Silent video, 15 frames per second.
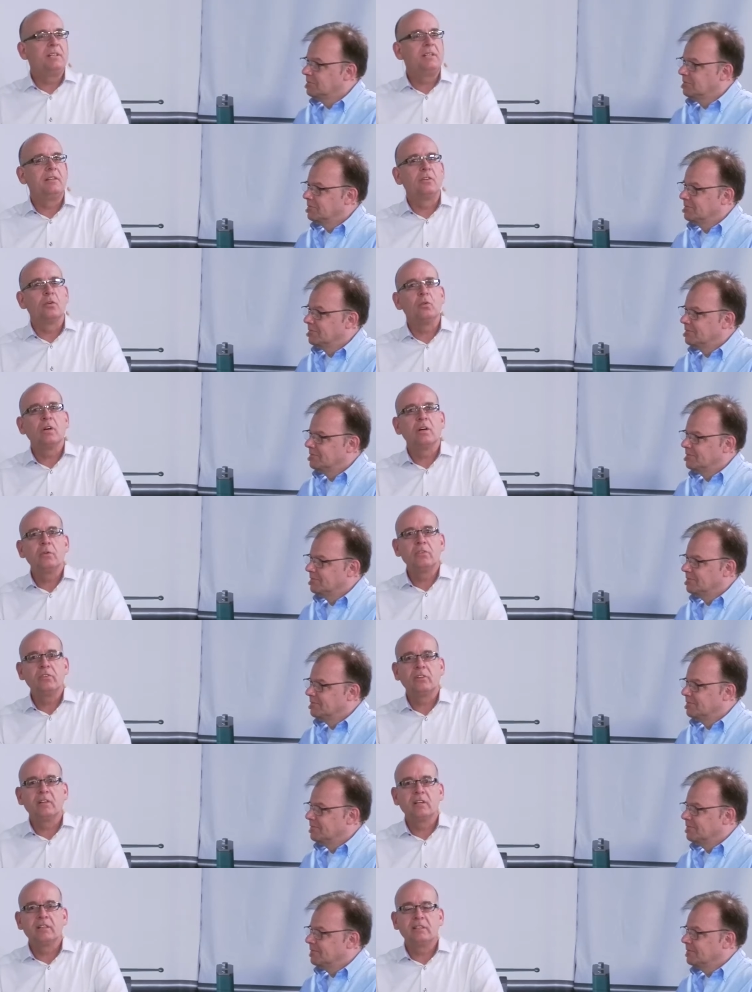Speaker 1: The
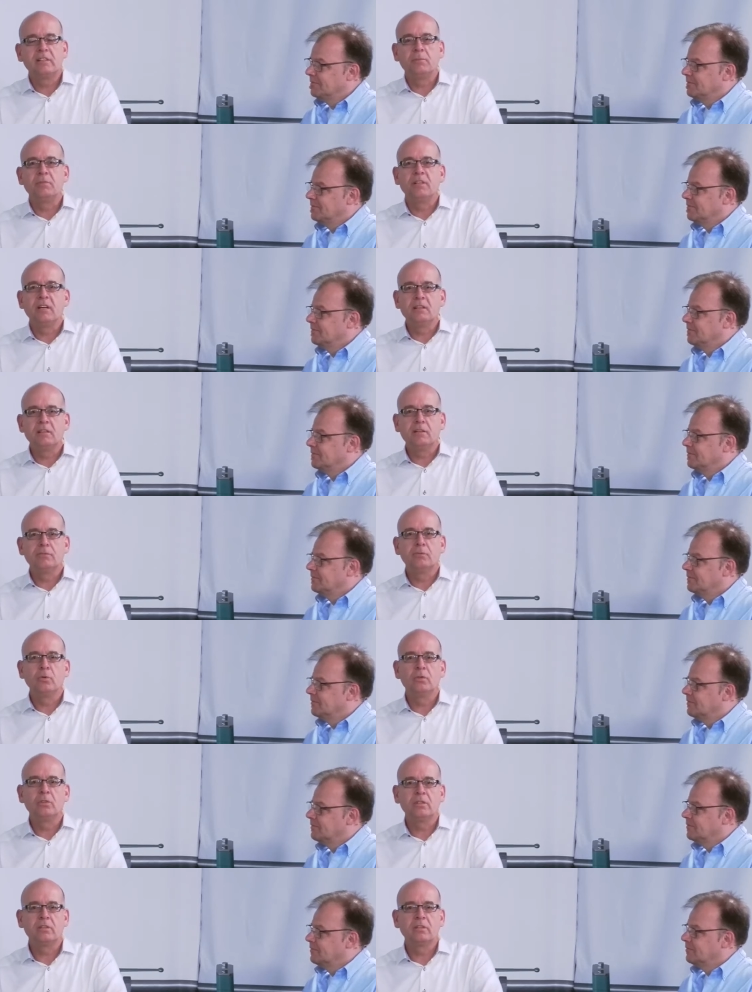systems have to breathe
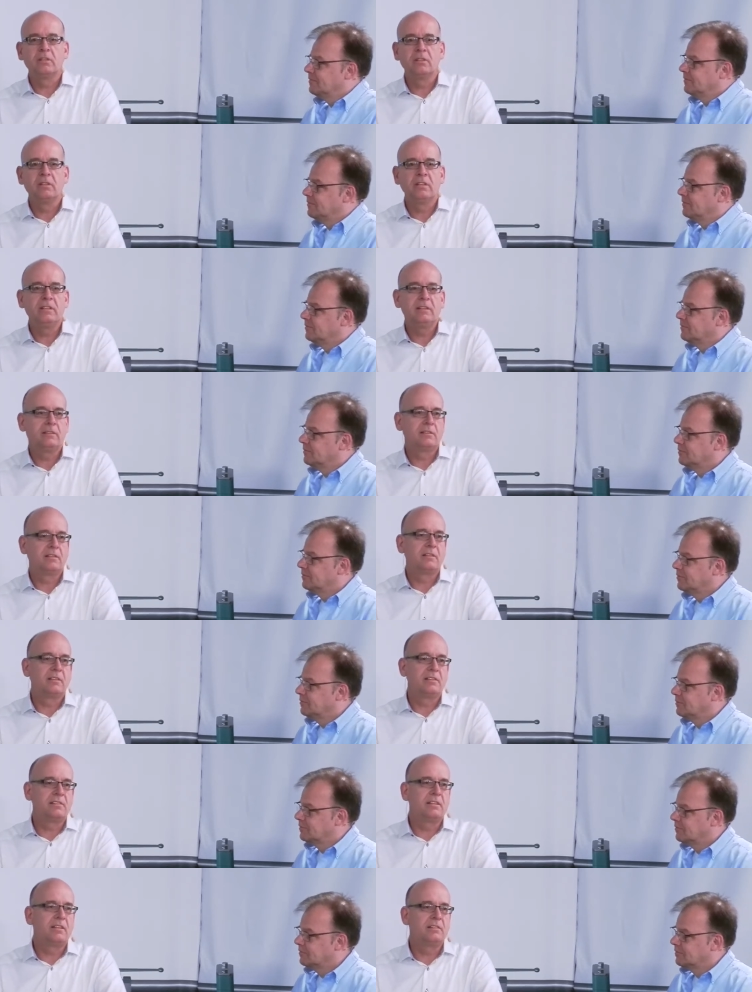to balance the pressure
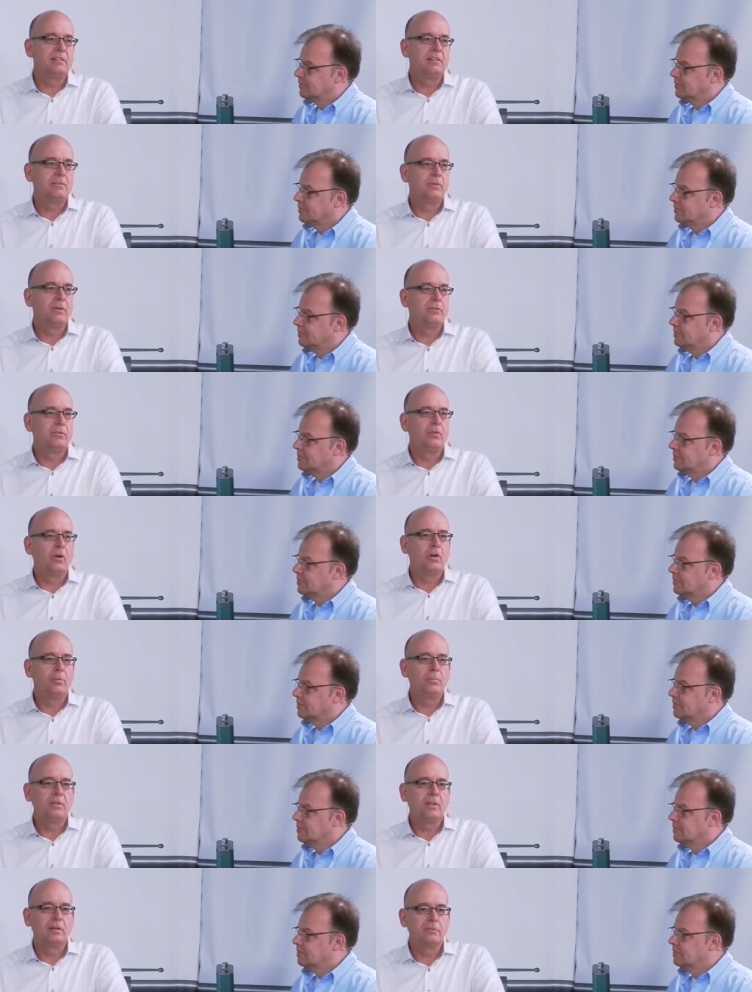in the reservoir,
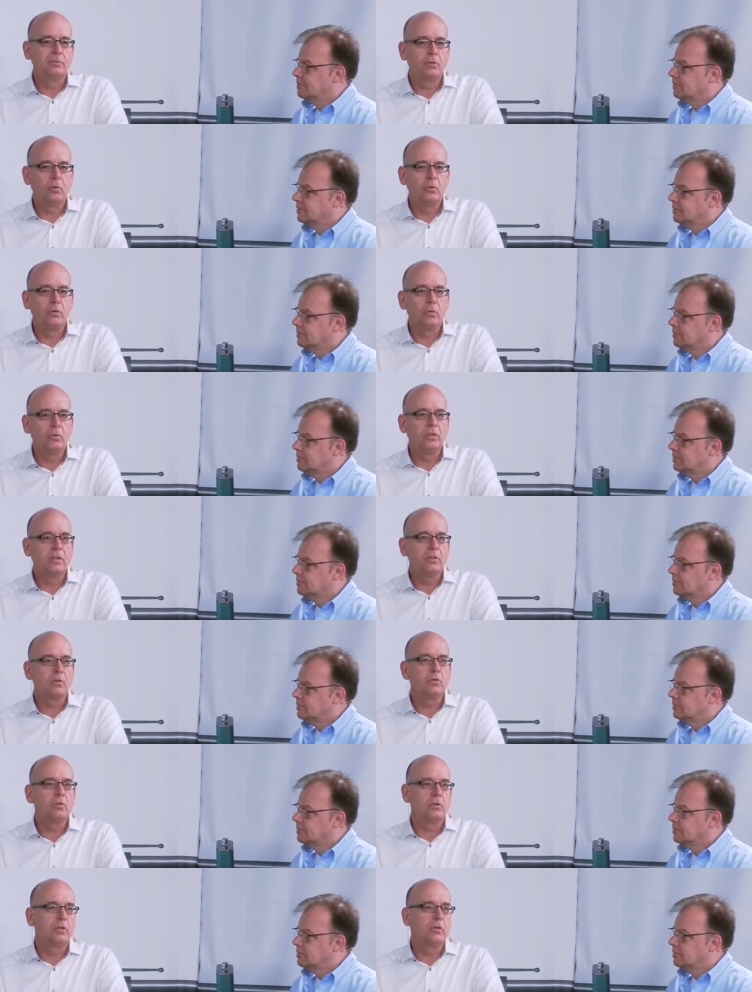otherwise the
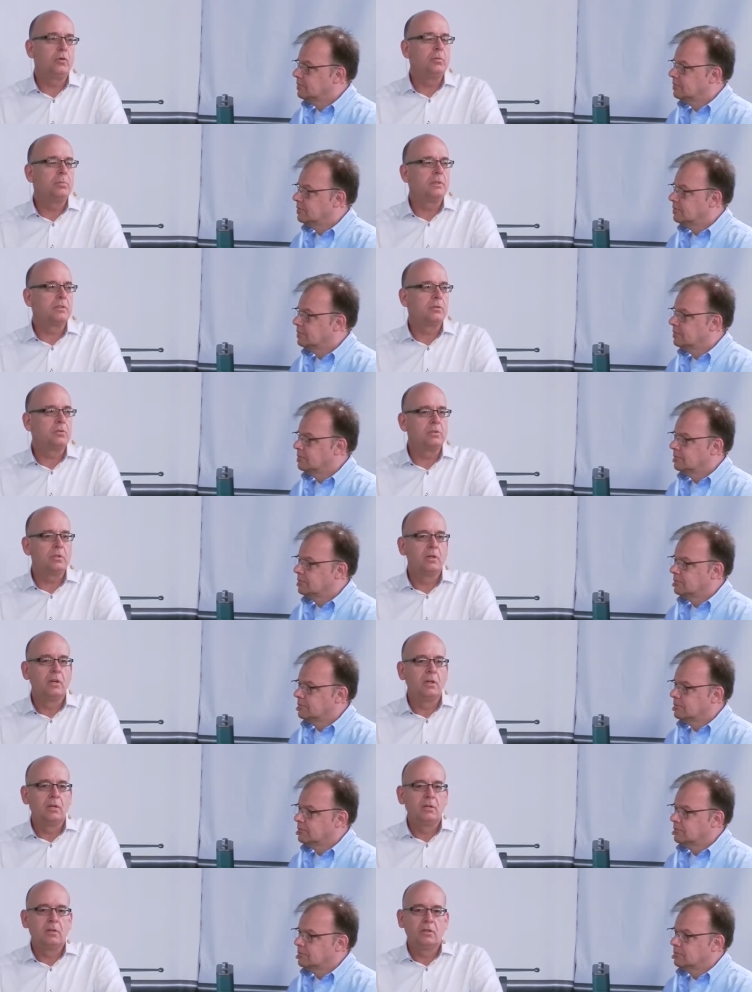underpressure or
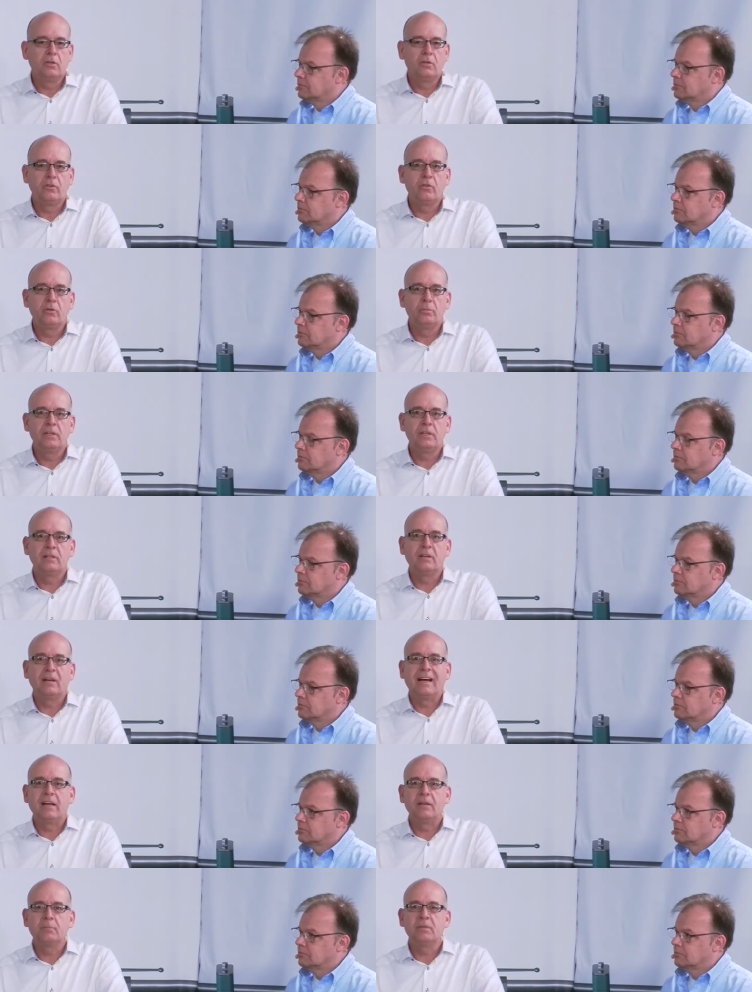overpressure could deform the
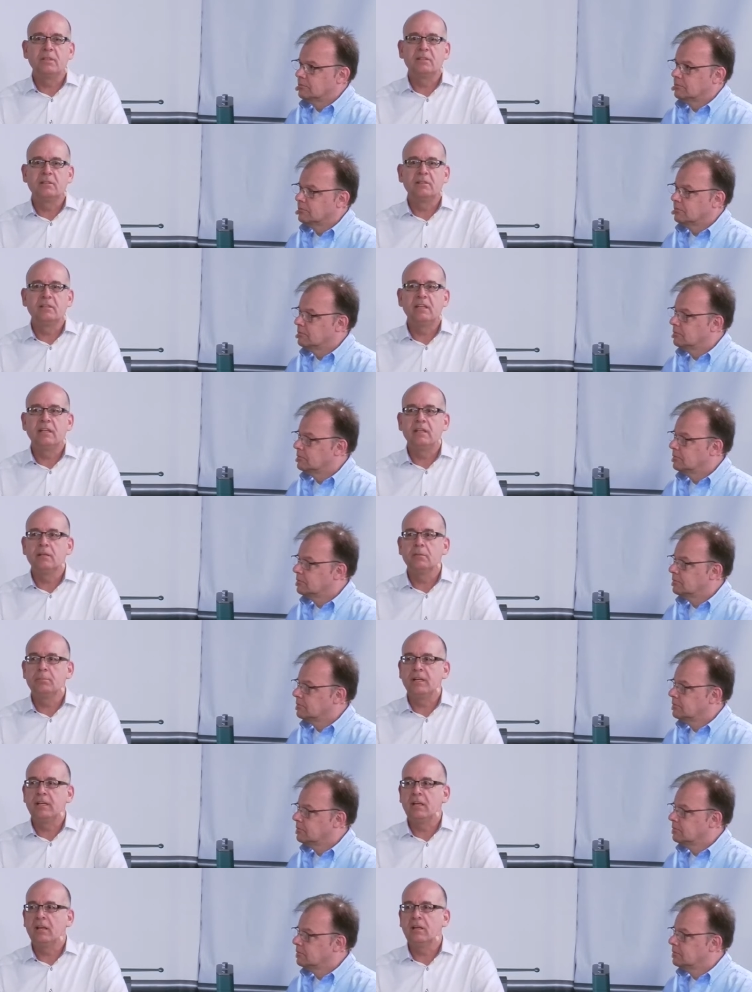reservoir. So
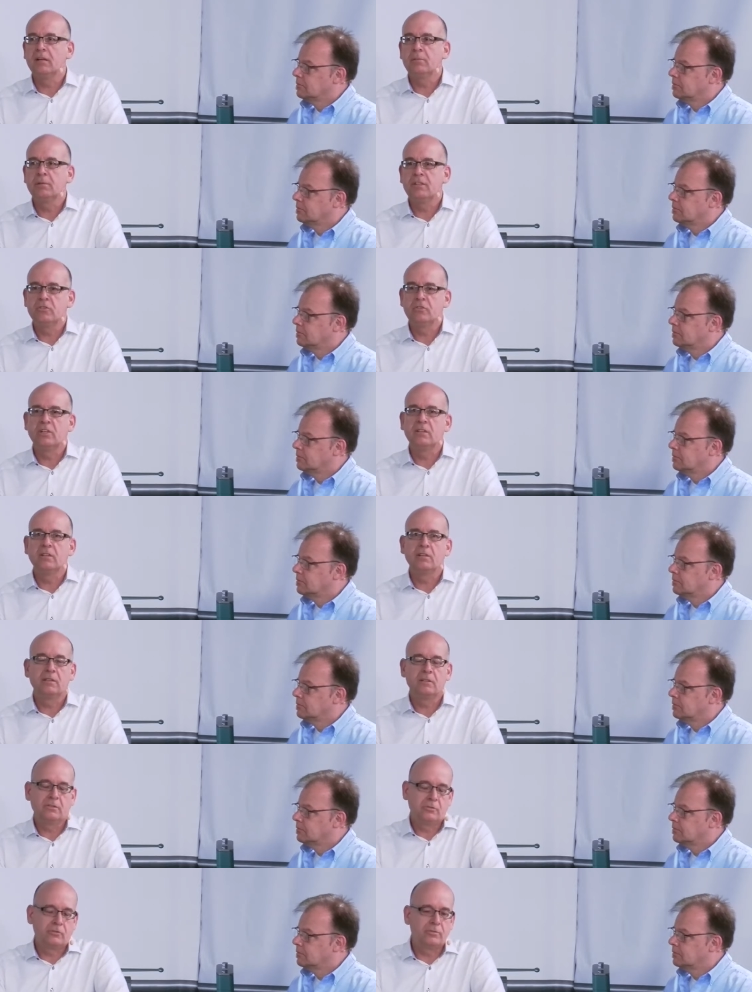any reservoir will
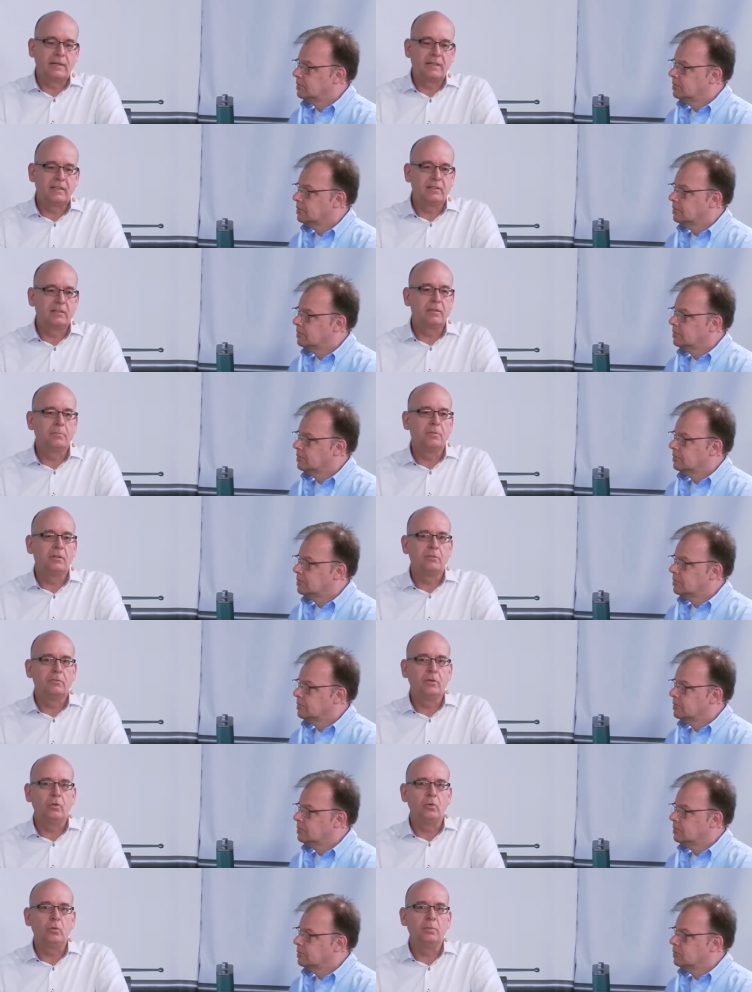breathe when the volume
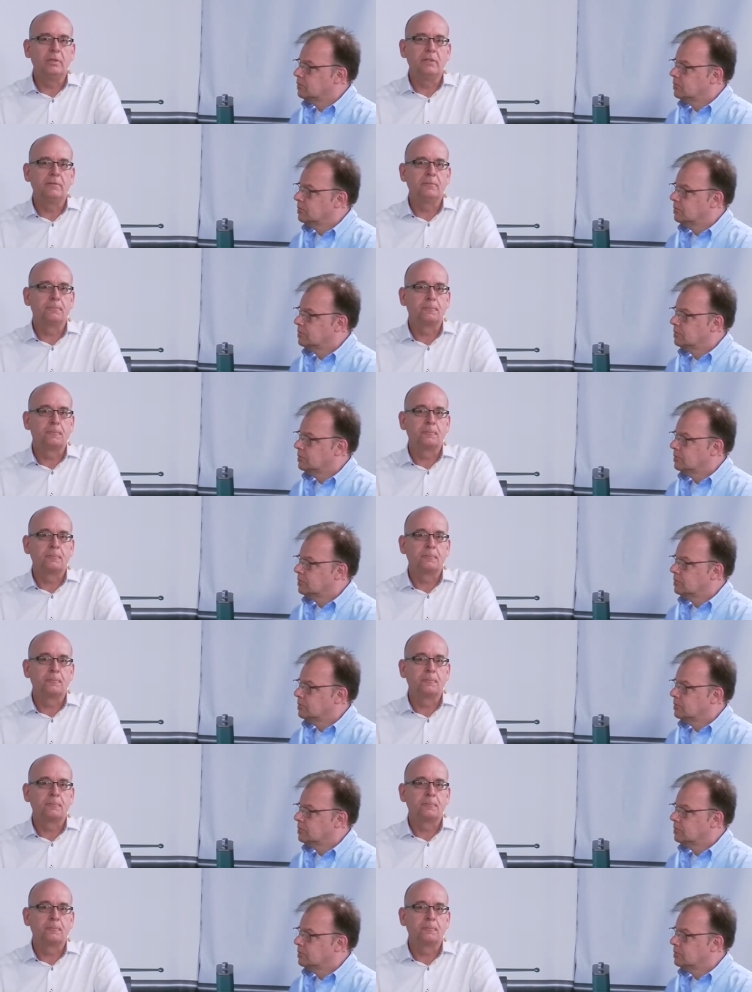fluctuates greatly.